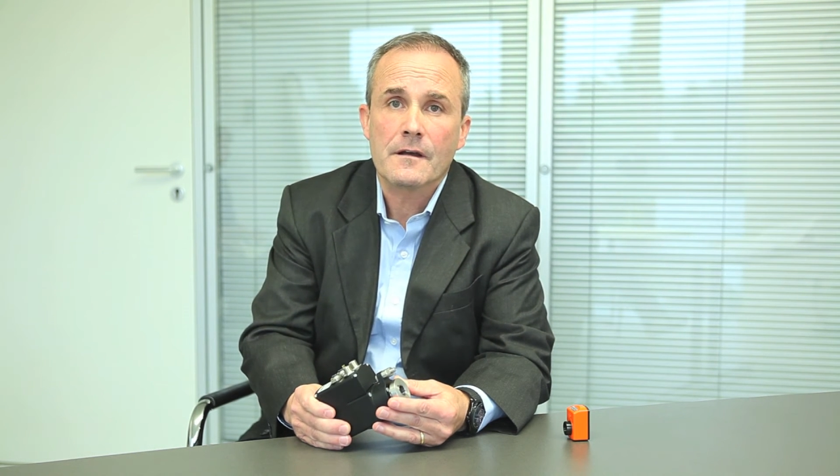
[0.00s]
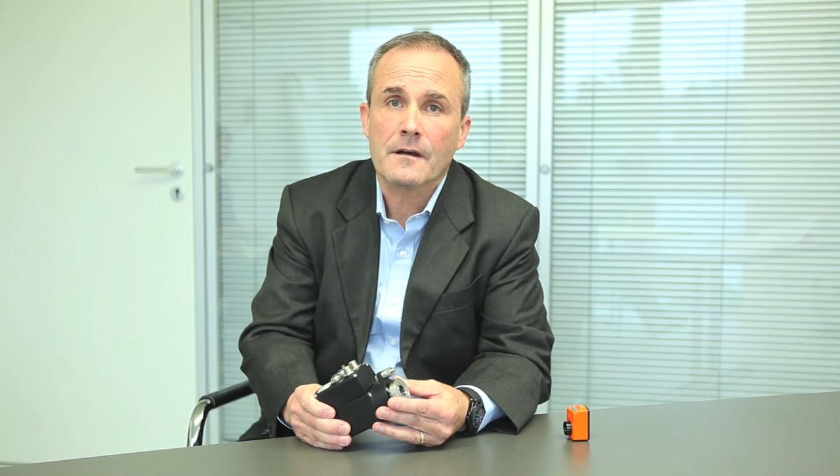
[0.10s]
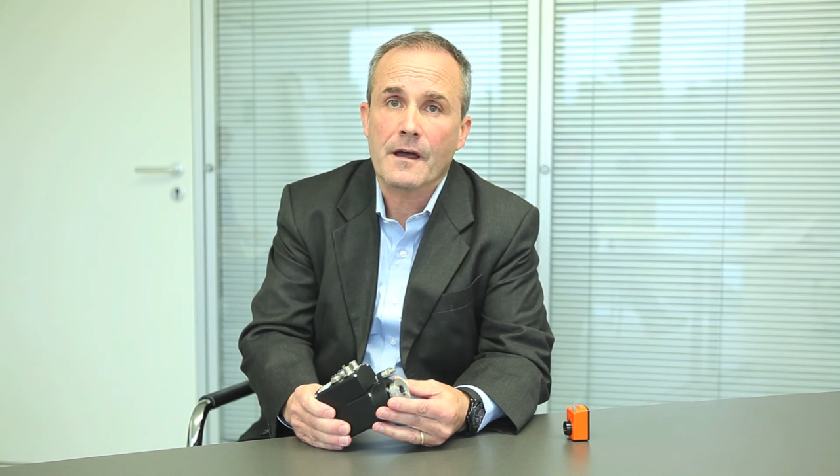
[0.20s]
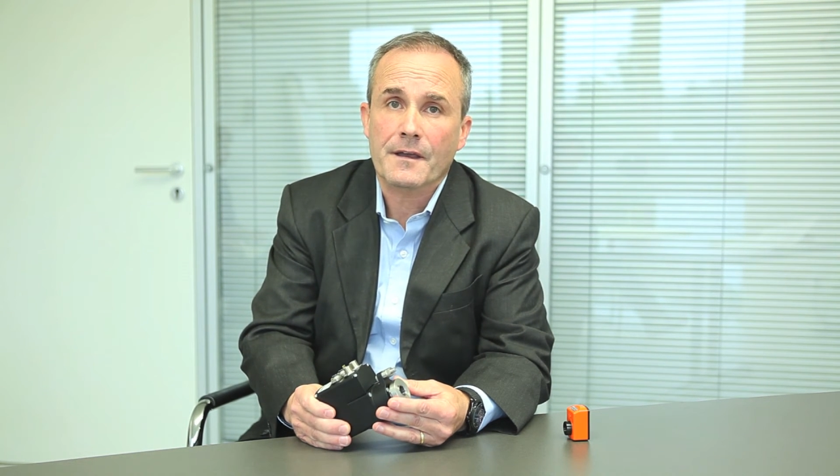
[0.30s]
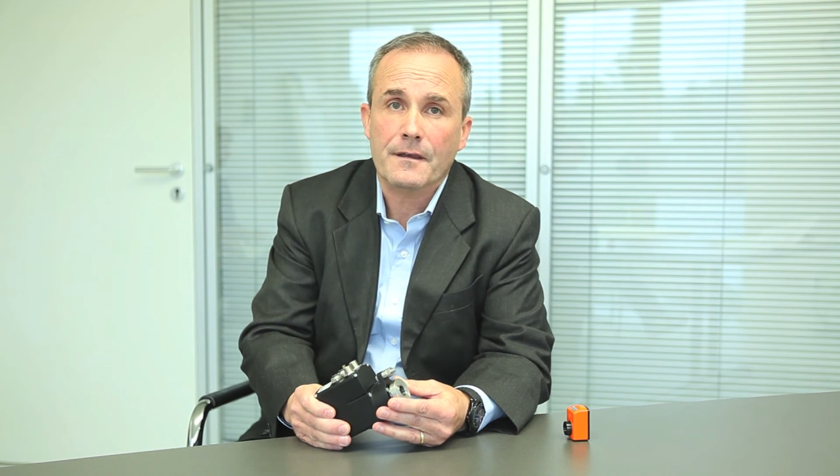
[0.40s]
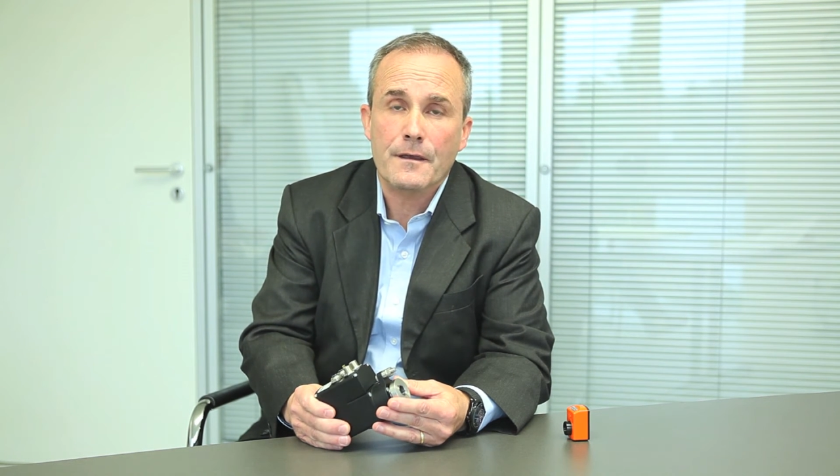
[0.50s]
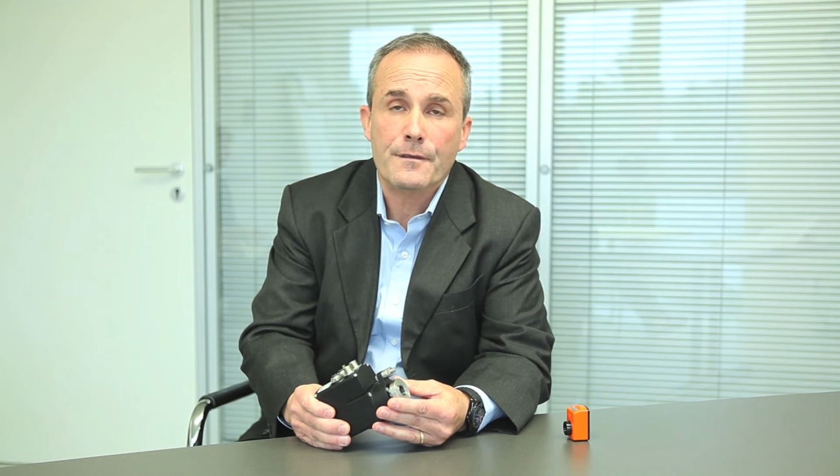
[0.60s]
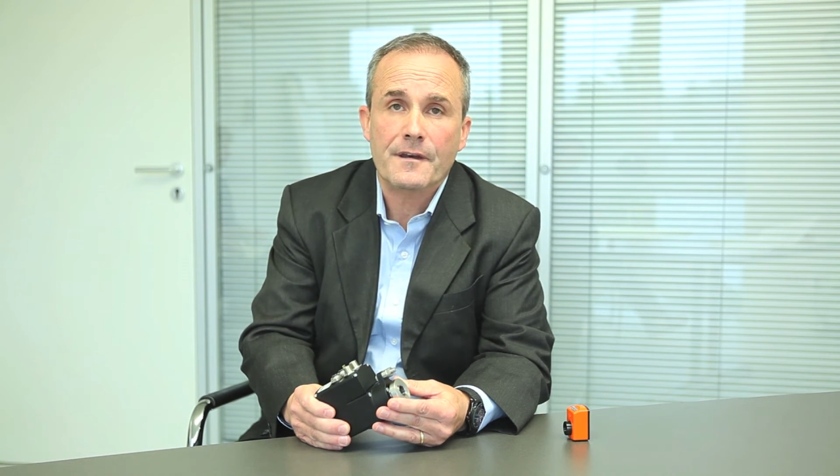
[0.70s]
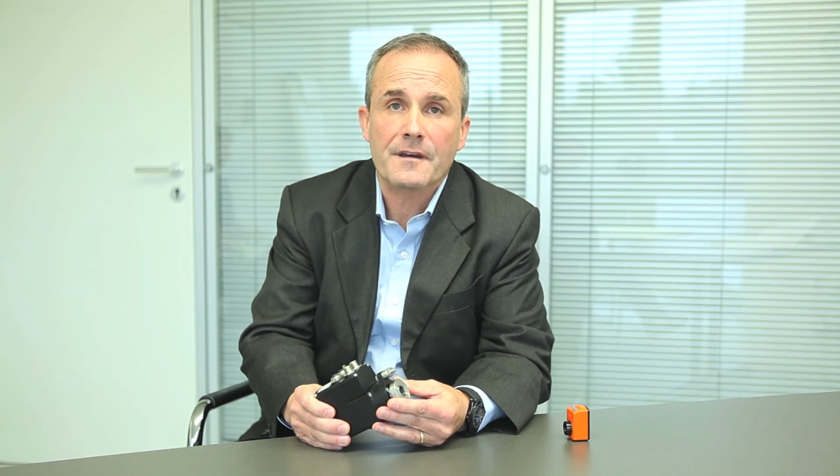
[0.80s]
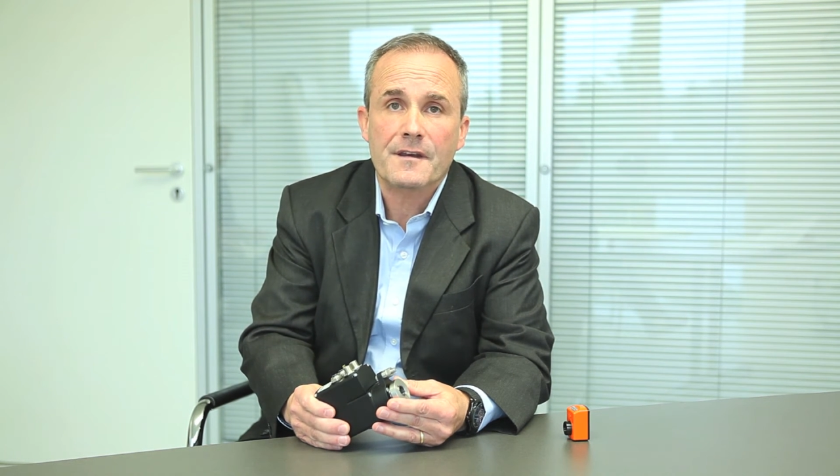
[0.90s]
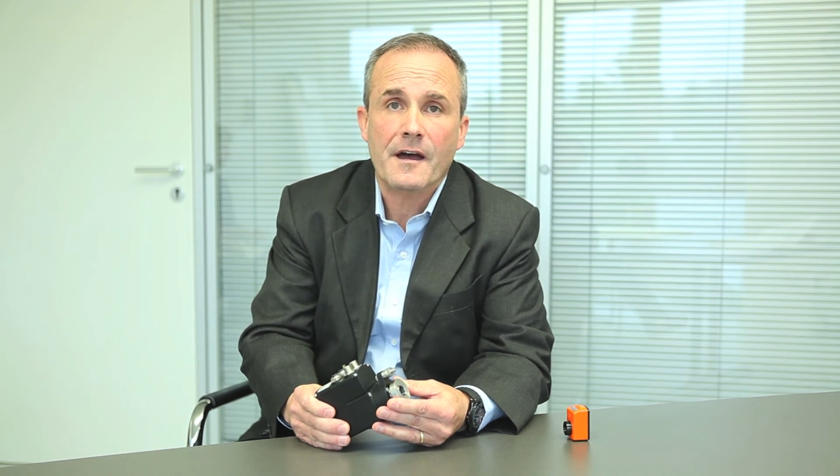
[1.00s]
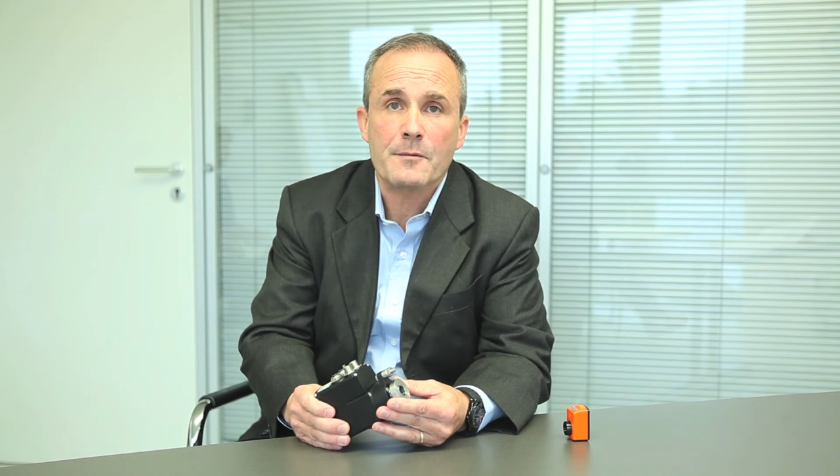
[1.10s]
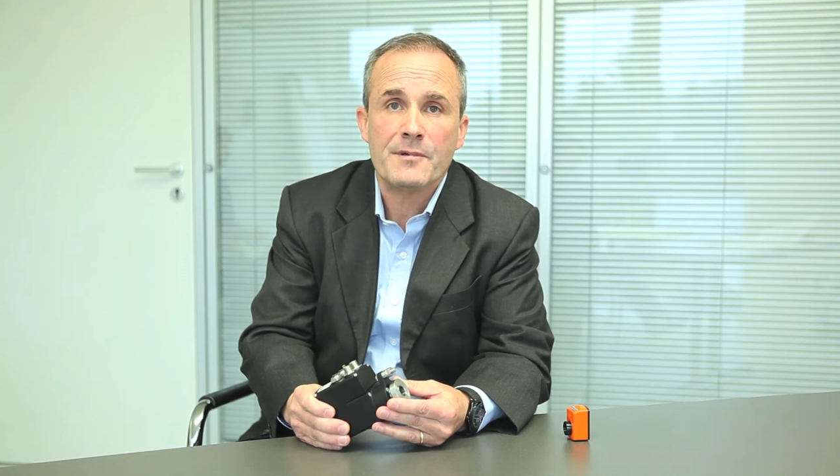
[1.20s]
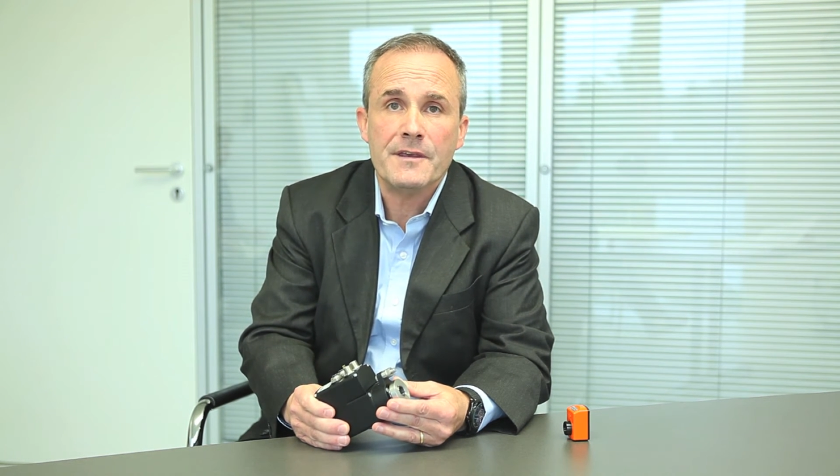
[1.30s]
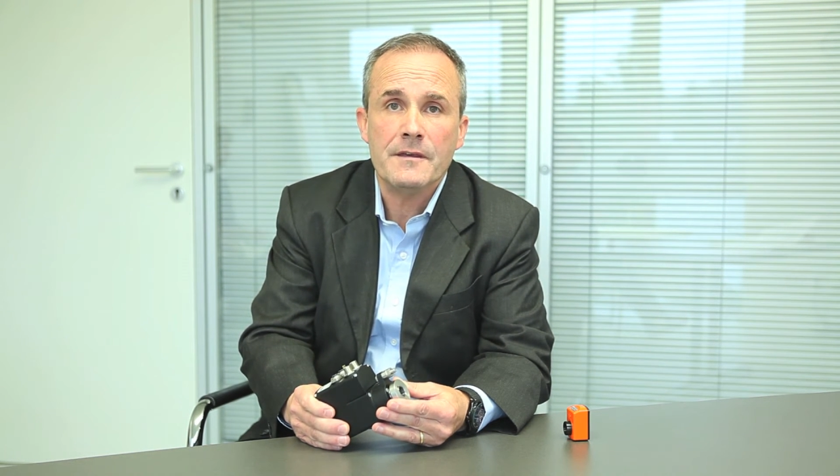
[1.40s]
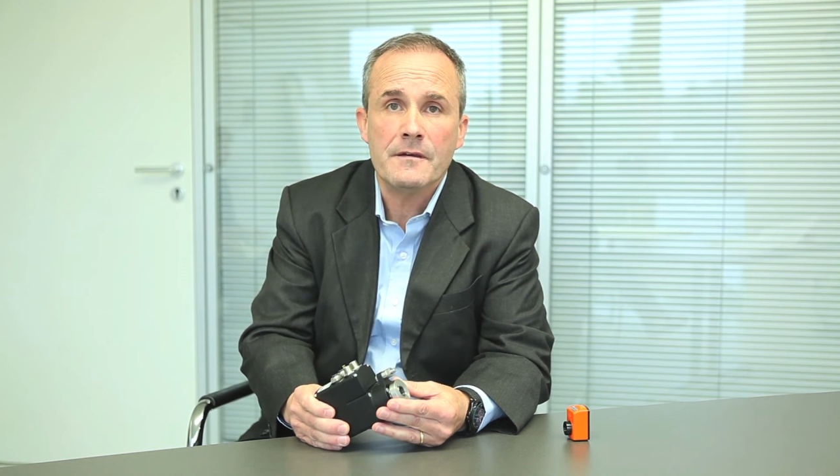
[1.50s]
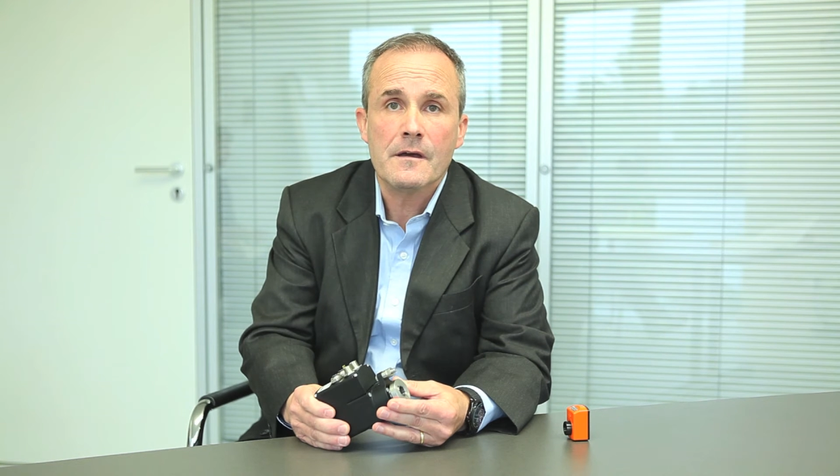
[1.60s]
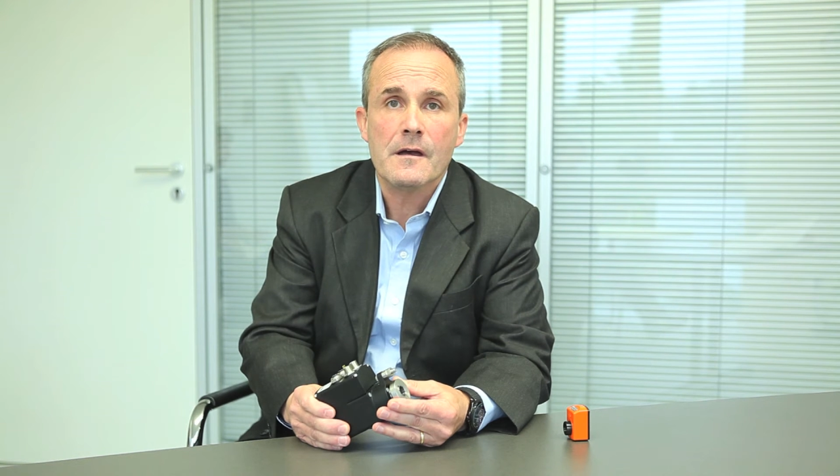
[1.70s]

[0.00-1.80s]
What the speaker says: like Ethernet IP,